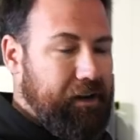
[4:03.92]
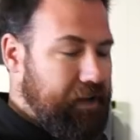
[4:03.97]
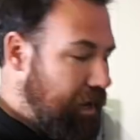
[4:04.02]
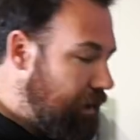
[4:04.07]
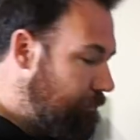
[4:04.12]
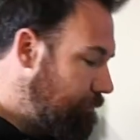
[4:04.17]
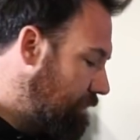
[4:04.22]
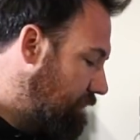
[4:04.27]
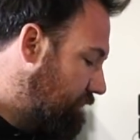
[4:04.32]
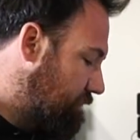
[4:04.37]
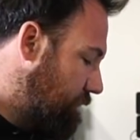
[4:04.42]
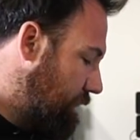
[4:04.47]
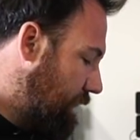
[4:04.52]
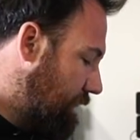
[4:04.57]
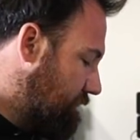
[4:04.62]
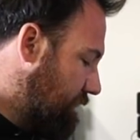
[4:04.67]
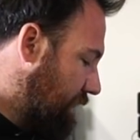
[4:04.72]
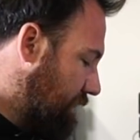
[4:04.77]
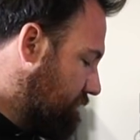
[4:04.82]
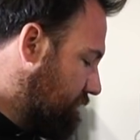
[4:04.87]
now, because we
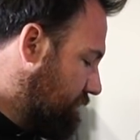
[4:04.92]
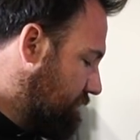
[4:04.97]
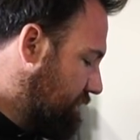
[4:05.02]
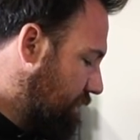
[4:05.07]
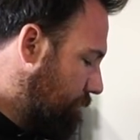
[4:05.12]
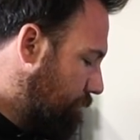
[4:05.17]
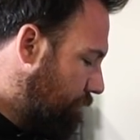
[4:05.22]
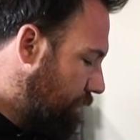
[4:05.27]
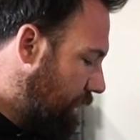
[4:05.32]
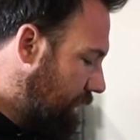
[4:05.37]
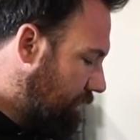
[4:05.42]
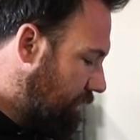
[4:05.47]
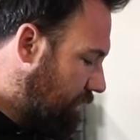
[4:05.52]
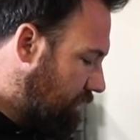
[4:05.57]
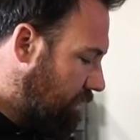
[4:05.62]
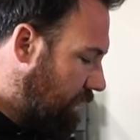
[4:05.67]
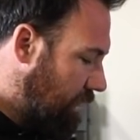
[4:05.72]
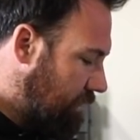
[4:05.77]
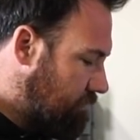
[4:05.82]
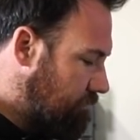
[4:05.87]
need to actually separate the
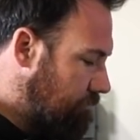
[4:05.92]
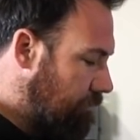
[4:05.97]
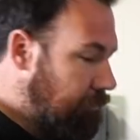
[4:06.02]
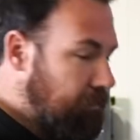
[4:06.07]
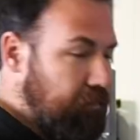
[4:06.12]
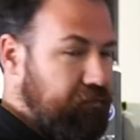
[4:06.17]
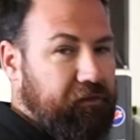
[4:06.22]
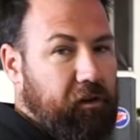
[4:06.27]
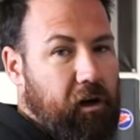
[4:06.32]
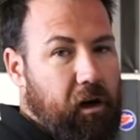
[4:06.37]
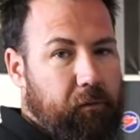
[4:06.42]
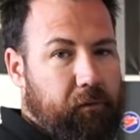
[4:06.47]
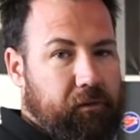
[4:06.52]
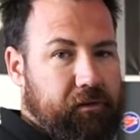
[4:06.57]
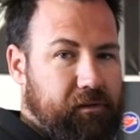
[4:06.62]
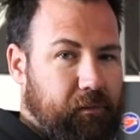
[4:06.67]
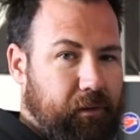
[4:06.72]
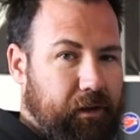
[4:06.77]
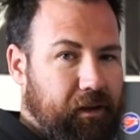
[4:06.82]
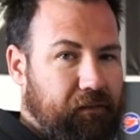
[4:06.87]
clutch from the flywheel
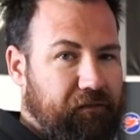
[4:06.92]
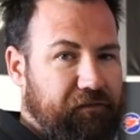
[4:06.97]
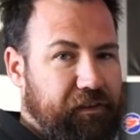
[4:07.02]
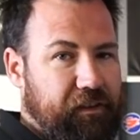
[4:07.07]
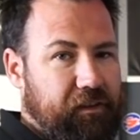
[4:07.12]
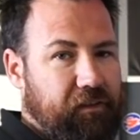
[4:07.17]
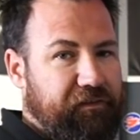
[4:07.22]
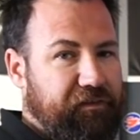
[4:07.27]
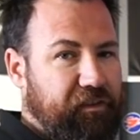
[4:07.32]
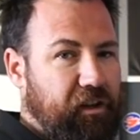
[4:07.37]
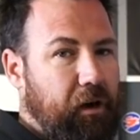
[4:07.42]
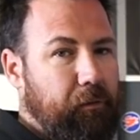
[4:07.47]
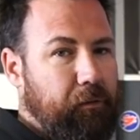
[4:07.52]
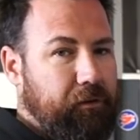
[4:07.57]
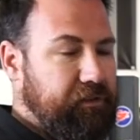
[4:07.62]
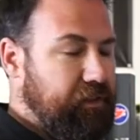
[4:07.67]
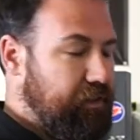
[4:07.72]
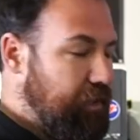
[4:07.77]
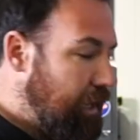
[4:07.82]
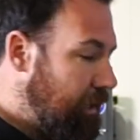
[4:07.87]
so we can fit the flywheel
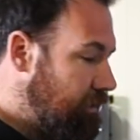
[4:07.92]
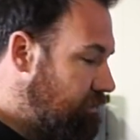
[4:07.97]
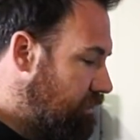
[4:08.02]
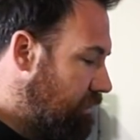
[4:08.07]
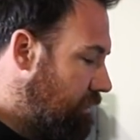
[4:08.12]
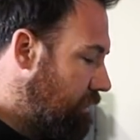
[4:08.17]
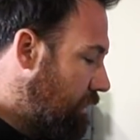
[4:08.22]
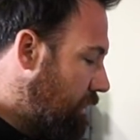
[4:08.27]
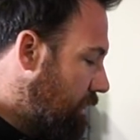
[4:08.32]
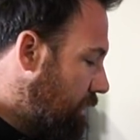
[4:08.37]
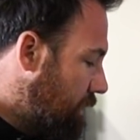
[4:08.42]
to the engine.